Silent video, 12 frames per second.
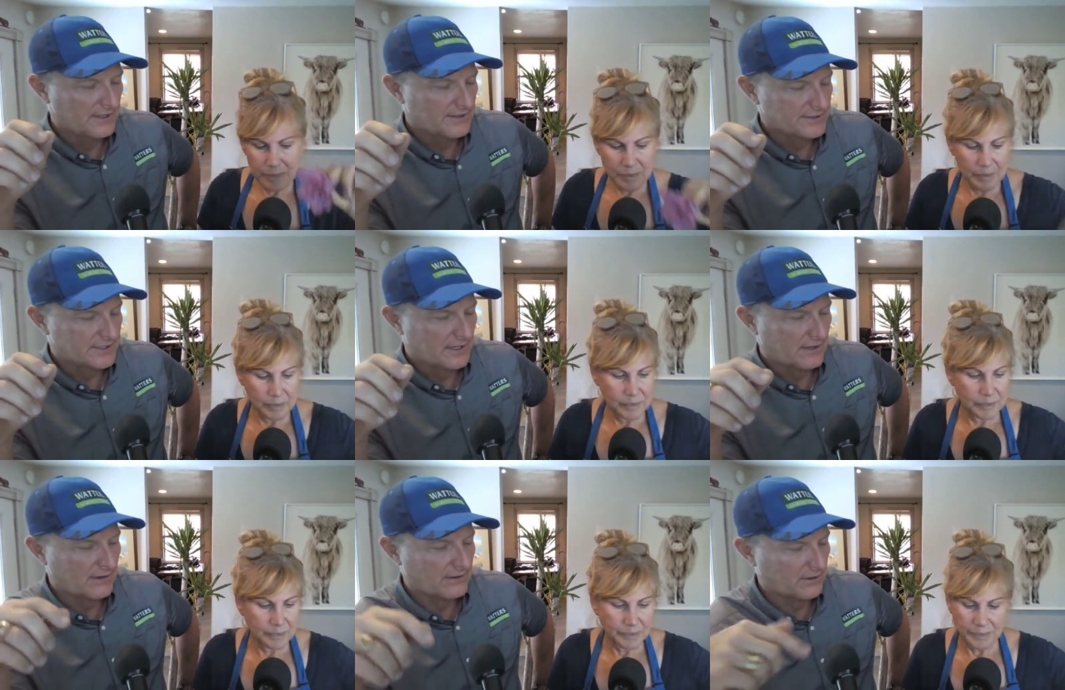
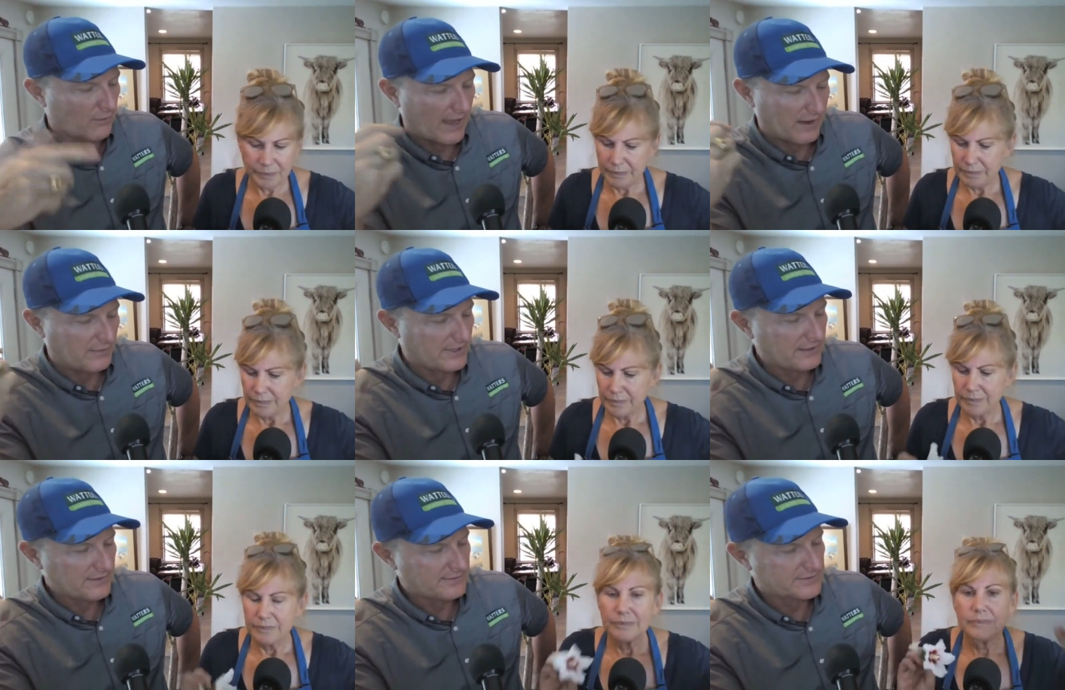Speaker 1: So, and a white
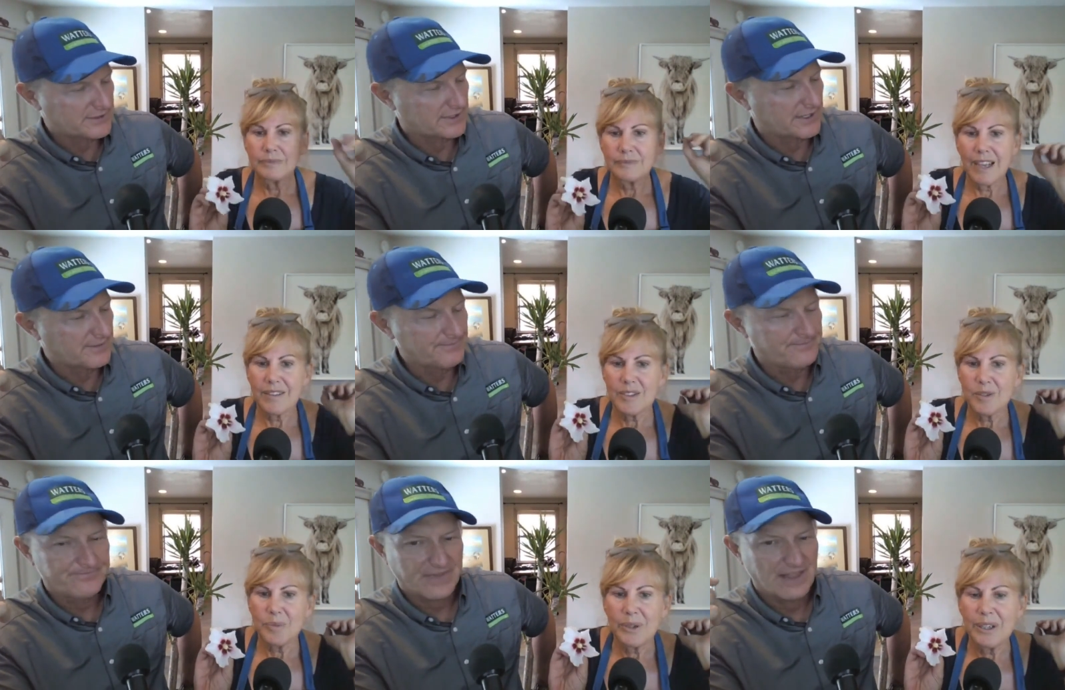one, it's mm, good.
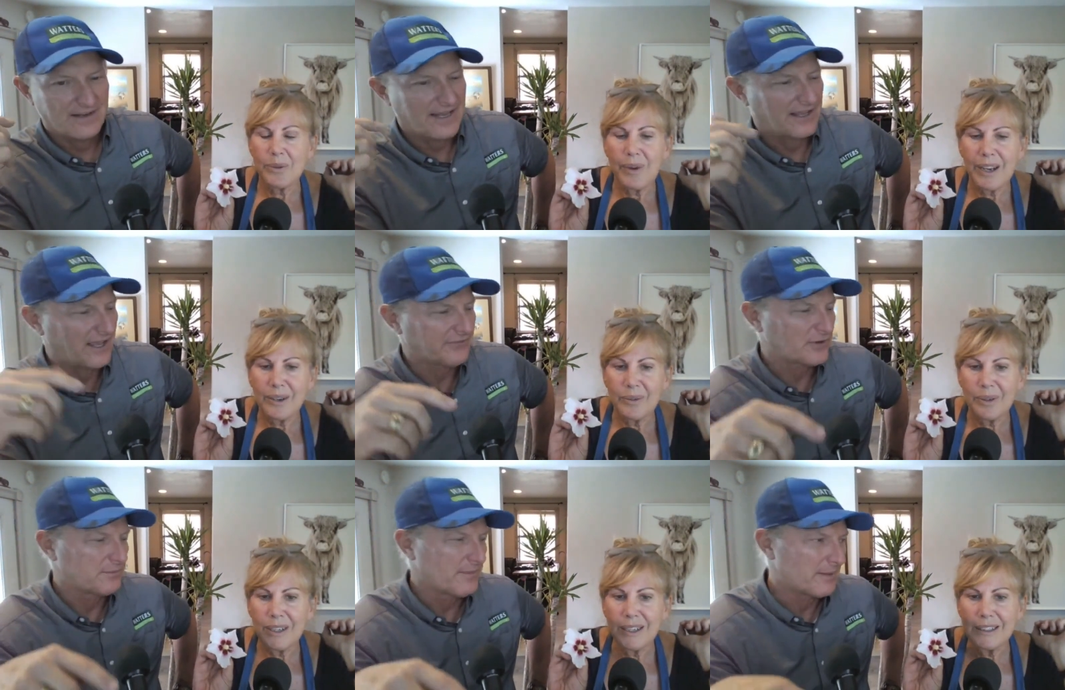It's a pretty white. Now you
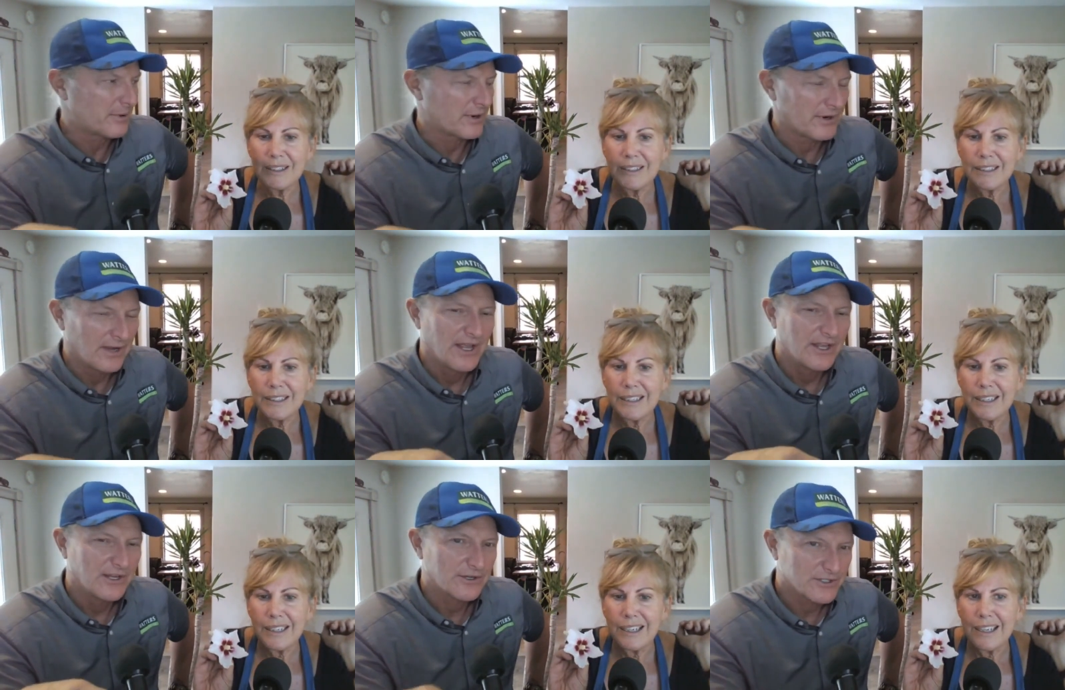have to one. remember,
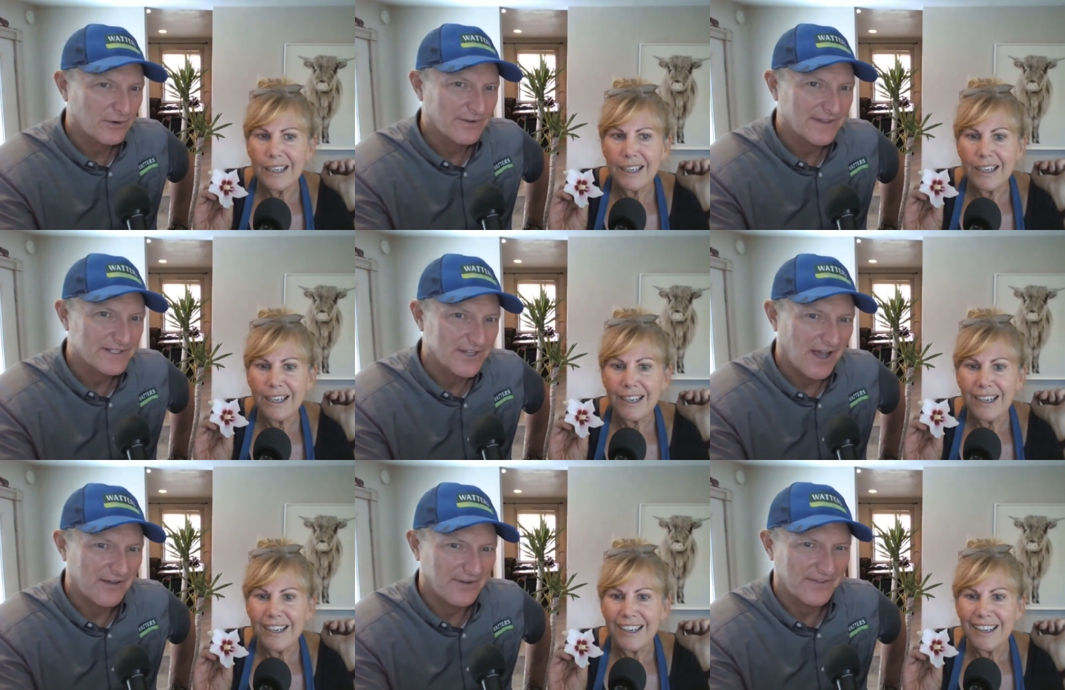you're showing this
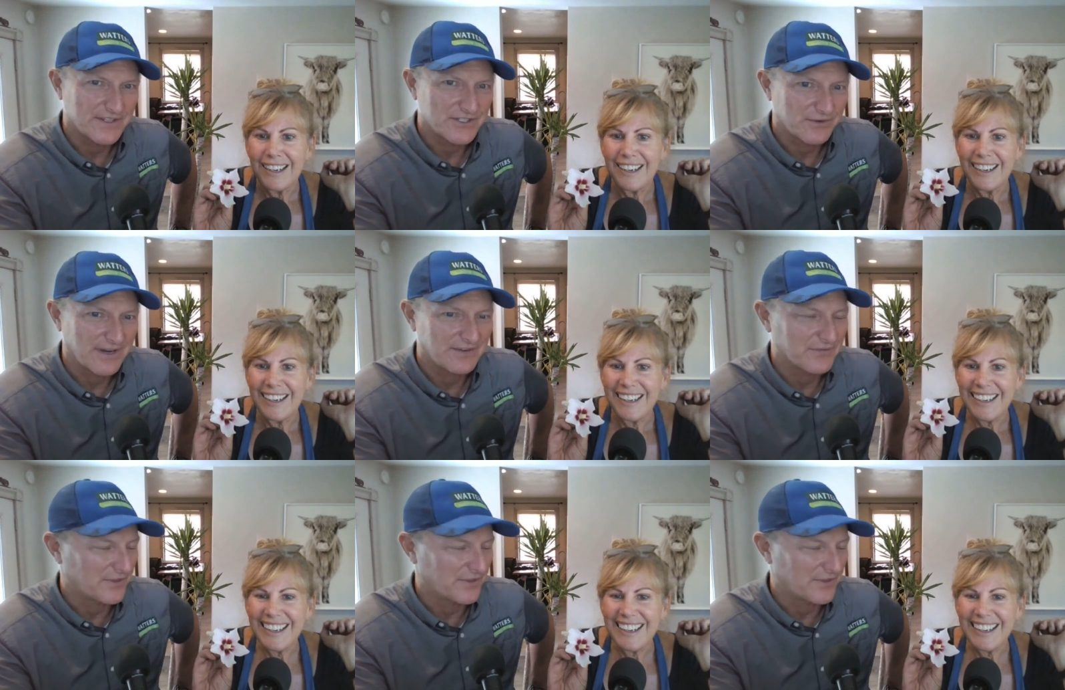off on the screen